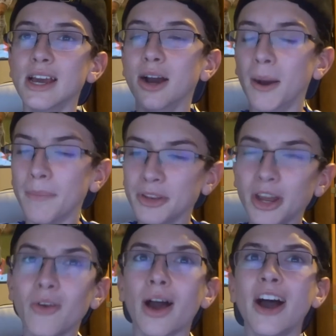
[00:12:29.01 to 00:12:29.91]
You
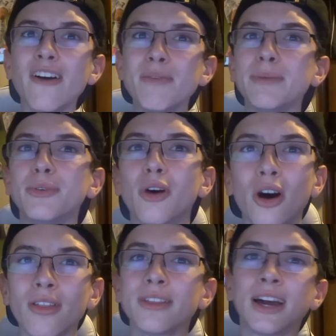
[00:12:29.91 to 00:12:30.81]
know, I have people
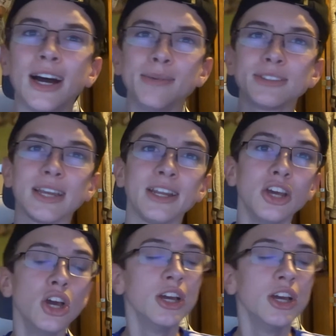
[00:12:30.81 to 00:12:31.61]
all the time saying